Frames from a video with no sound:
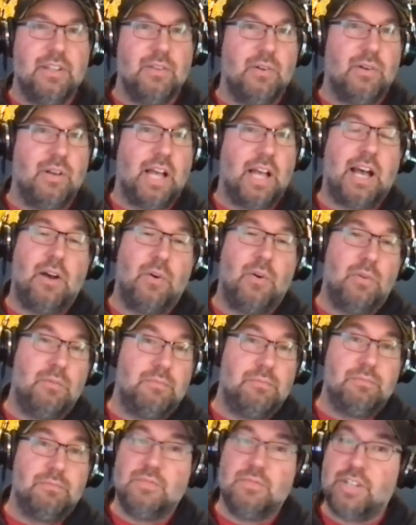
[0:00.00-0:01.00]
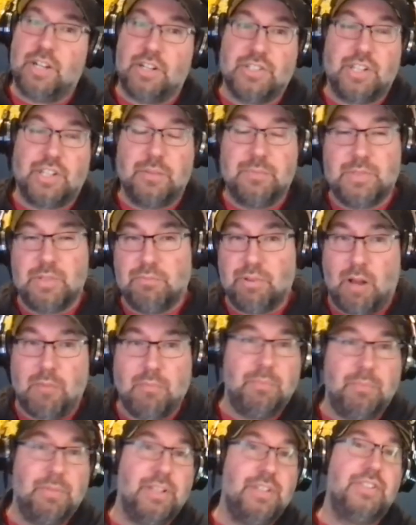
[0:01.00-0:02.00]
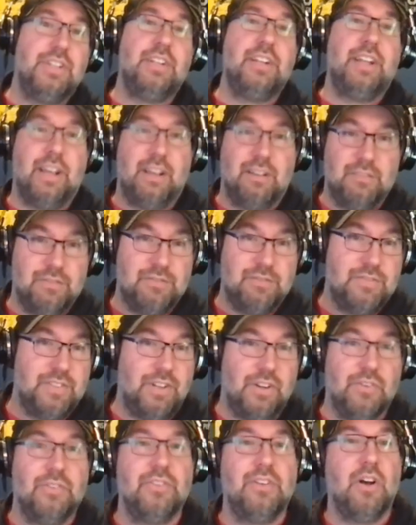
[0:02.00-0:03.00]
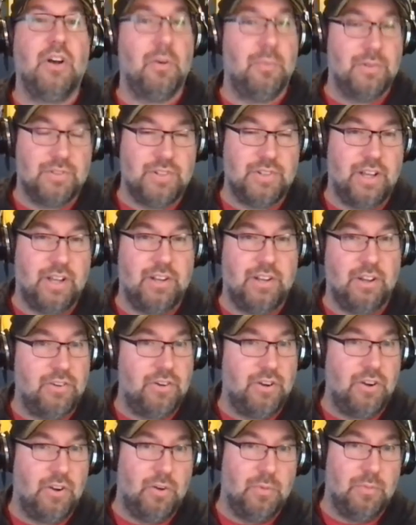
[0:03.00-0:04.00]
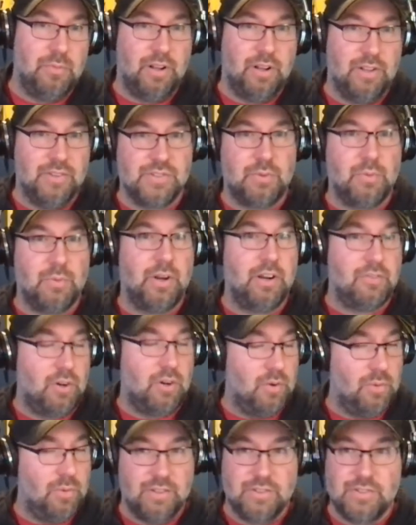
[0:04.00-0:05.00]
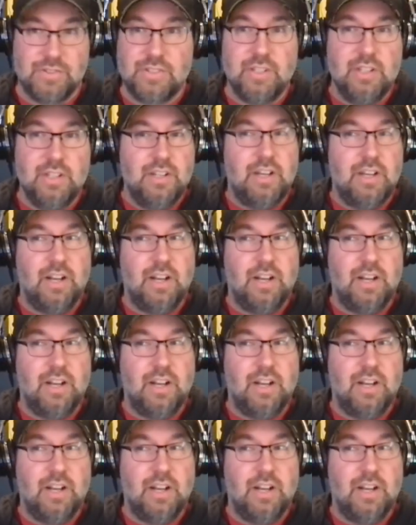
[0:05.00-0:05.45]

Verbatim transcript: how Josh Gibson probably did have you know almost 900 home runs or whatever it was mm-hmm.